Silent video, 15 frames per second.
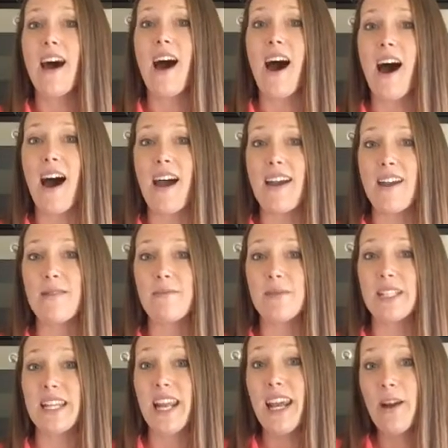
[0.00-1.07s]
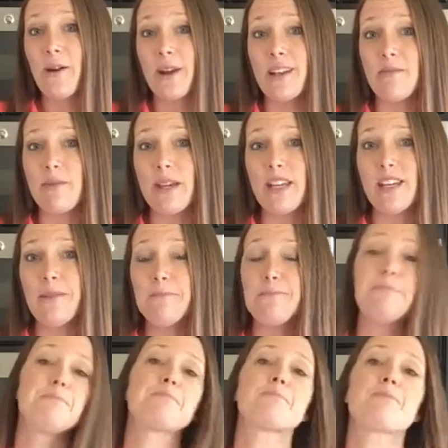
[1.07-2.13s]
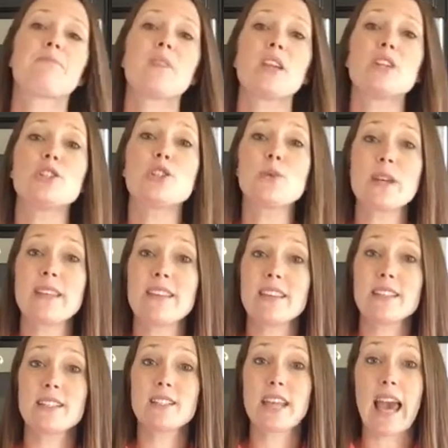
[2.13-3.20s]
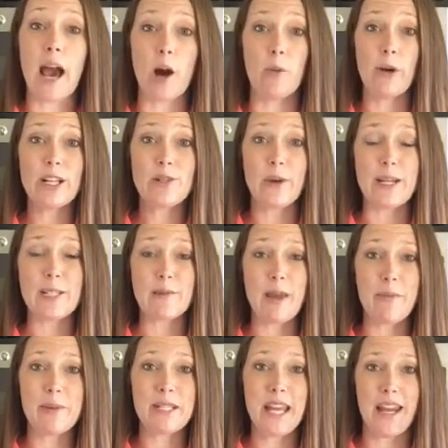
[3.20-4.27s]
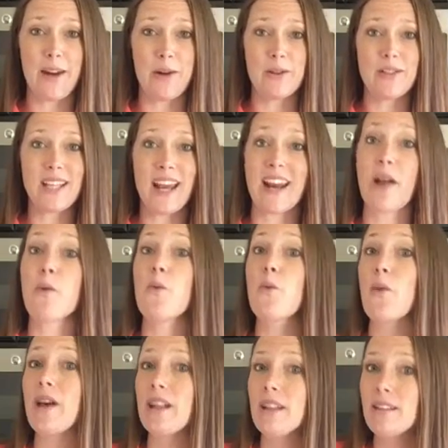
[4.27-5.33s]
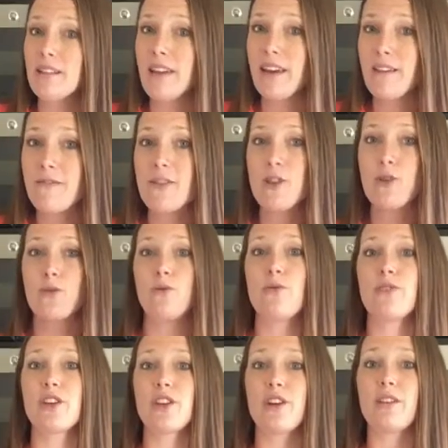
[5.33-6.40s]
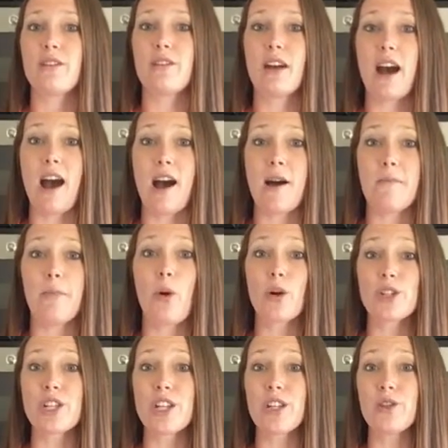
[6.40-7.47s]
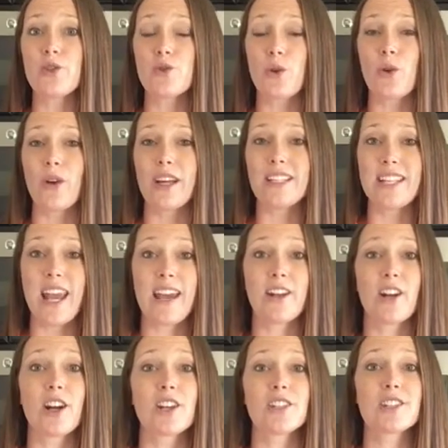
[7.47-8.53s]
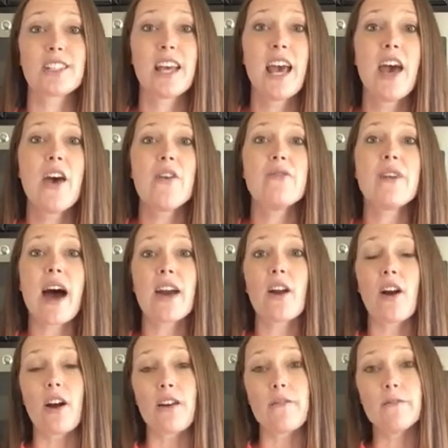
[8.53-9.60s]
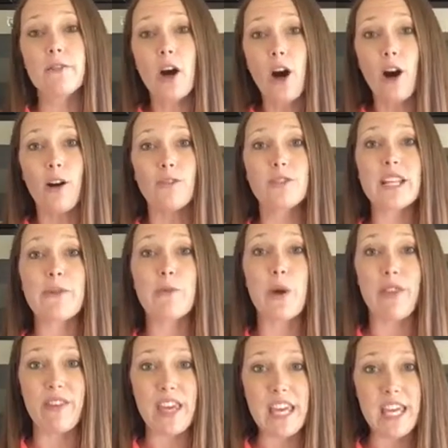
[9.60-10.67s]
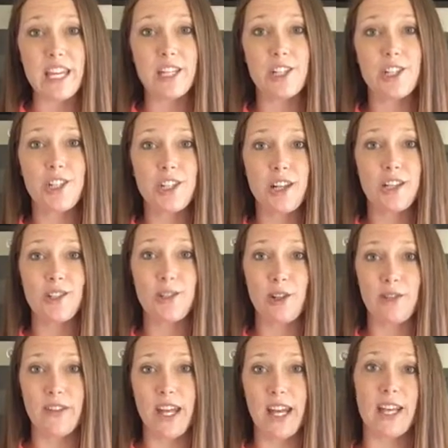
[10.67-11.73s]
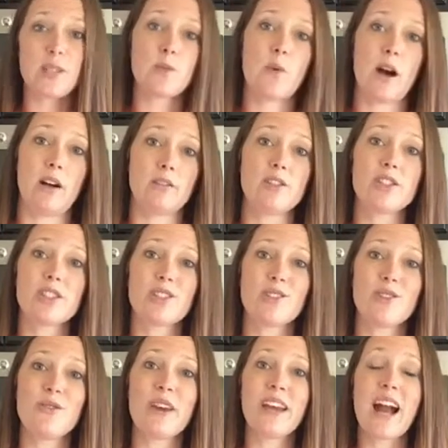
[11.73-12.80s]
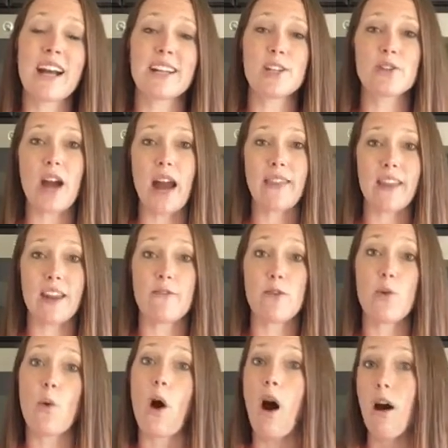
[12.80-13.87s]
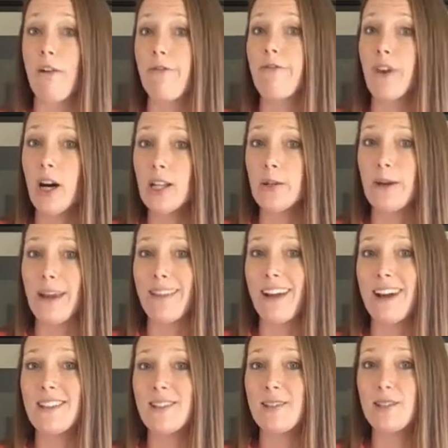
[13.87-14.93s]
I am today going to be doing these Cowboy Twice Baked Potatoes, and I will give you the portion control containers that are involved with each serving as well, just so you can kind of track that if you are following that.